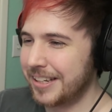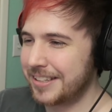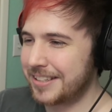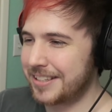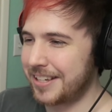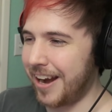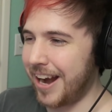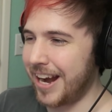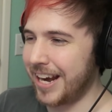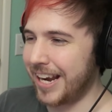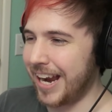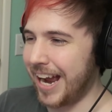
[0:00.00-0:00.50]

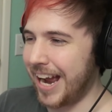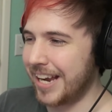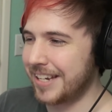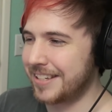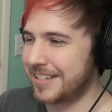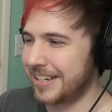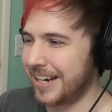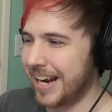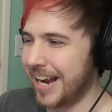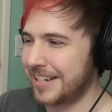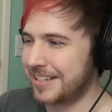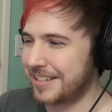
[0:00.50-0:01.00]
Sorry
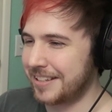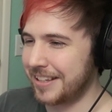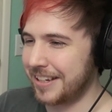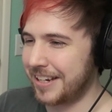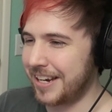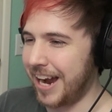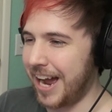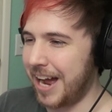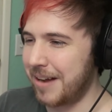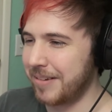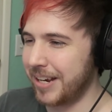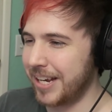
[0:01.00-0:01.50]
guys, to answer the
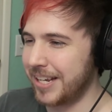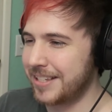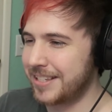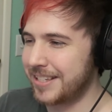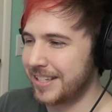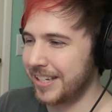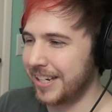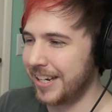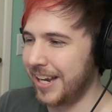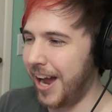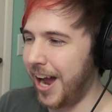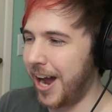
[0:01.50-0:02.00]

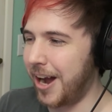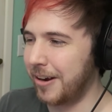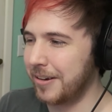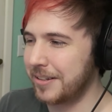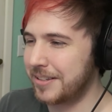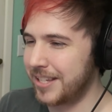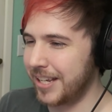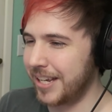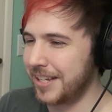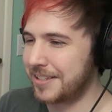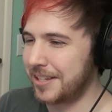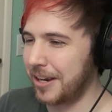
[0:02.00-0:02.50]
comments. Oh,
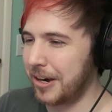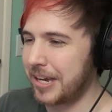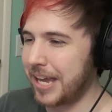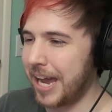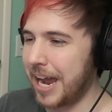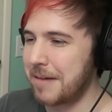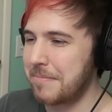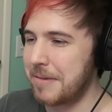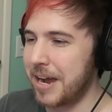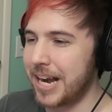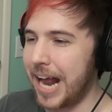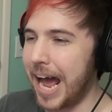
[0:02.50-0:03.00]
it's
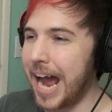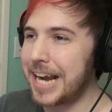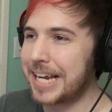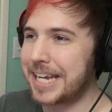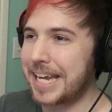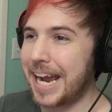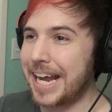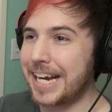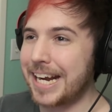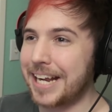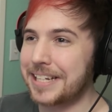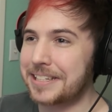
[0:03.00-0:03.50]
okay man, I
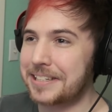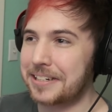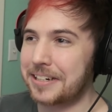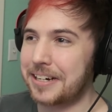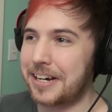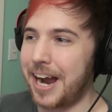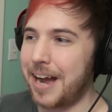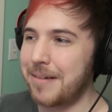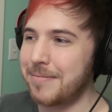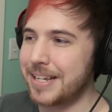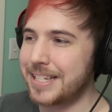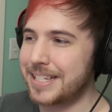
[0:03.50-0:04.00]
can't answer
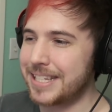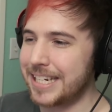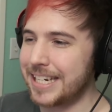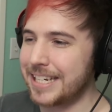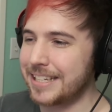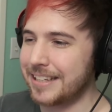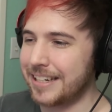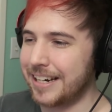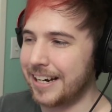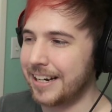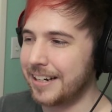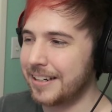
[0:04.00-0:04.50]
comments
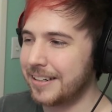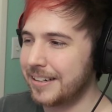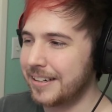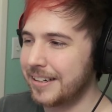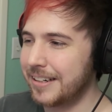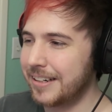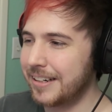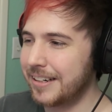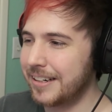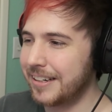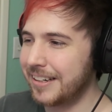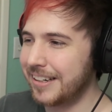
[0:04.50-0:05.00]
either.
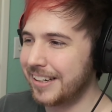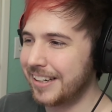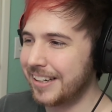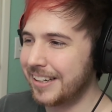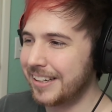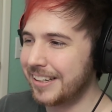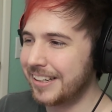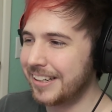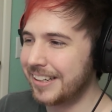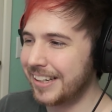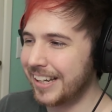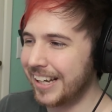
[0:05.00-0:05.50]

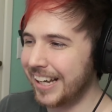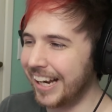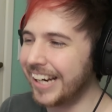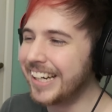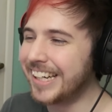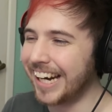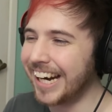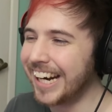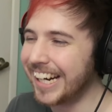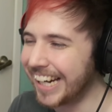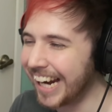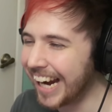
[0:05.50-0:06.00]

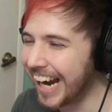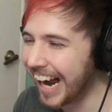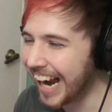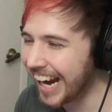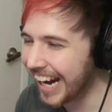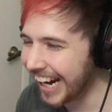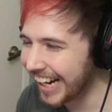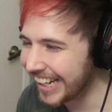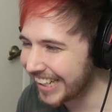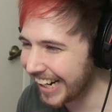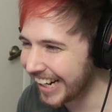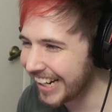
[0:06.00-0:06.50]

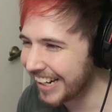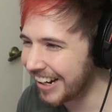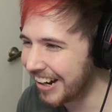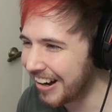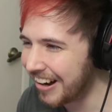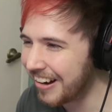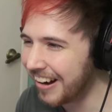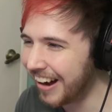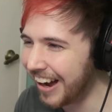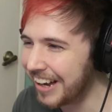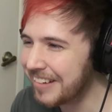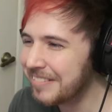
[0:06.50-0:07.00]

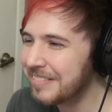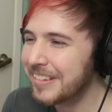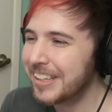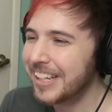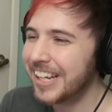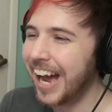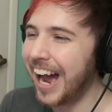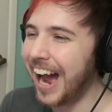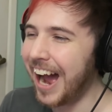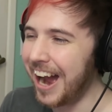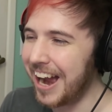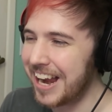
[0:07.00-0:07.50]

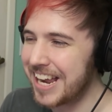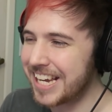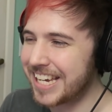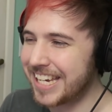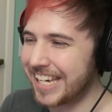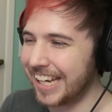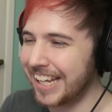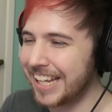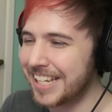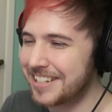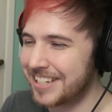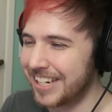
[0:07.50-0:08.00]
Oh, you
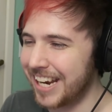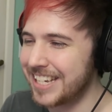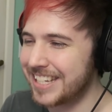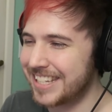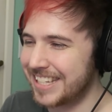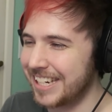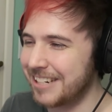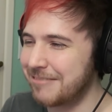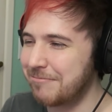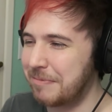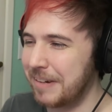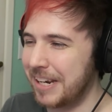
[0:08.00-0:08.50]
killed
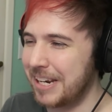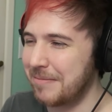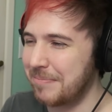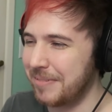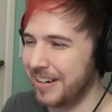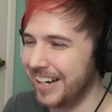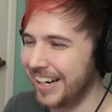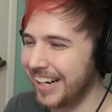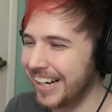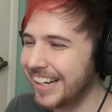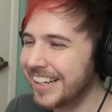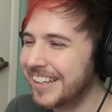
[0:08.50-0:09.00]
Justin
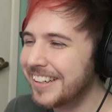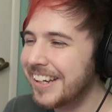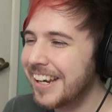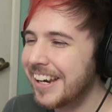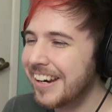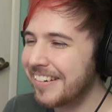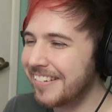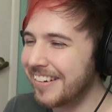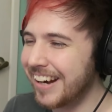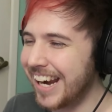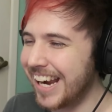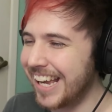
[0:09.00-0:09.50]
Bieber?
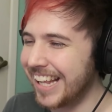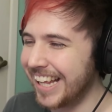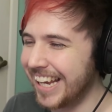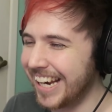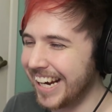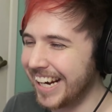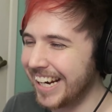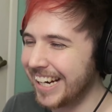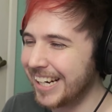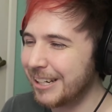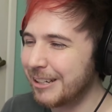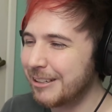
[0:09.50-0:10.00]

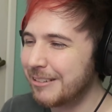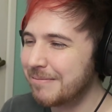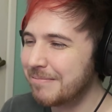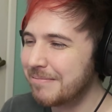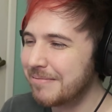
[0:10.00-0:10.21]
Really?